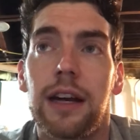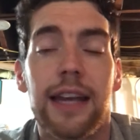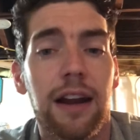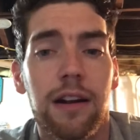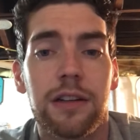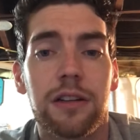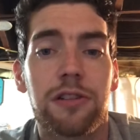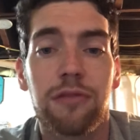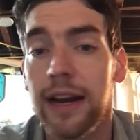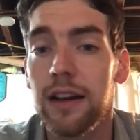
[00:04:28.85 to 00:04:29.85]
character
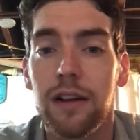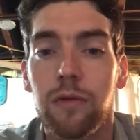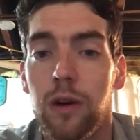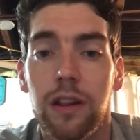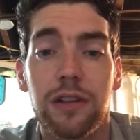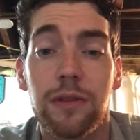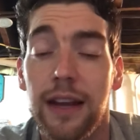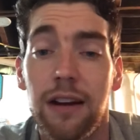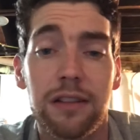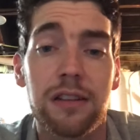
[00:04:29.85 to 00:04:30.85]
trait of one of the two
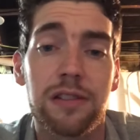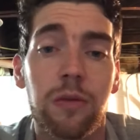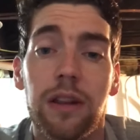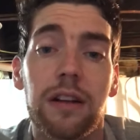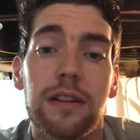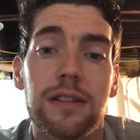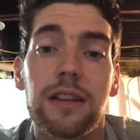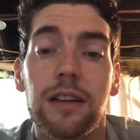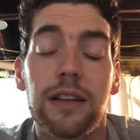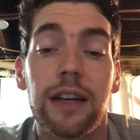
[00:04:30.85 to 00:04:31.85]
characters, so whether it's
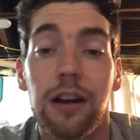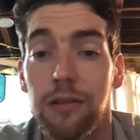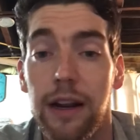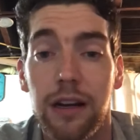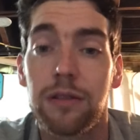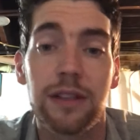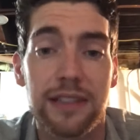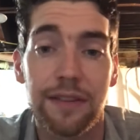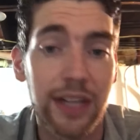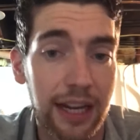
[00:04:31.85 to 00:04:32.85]
the narrator who
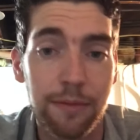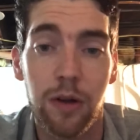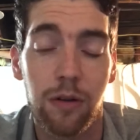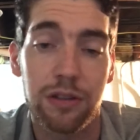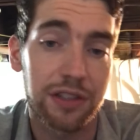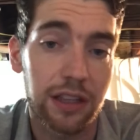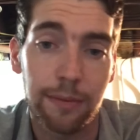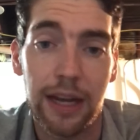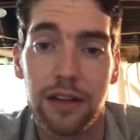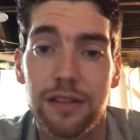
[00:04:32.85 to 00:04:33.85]
doesn't have a name or Sheila
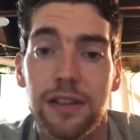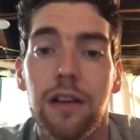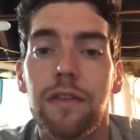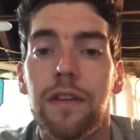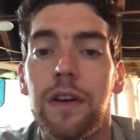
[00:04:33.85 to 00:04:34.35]
Mant herself,